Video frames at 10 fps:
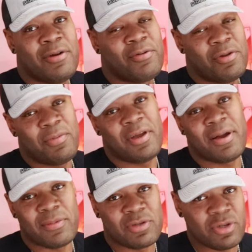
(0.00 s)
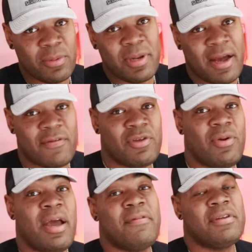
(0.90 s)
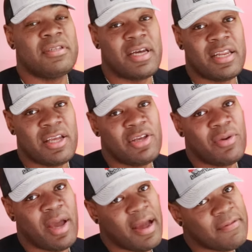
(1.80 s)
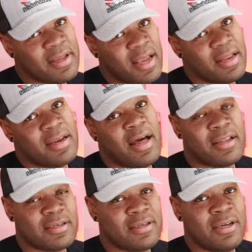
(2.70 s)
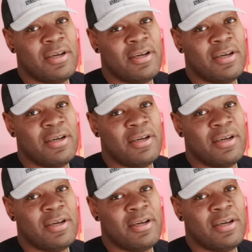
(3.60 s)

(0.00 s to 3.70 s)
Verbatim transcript: when you become a scuba diver. You have to study, you have to gain knowledge.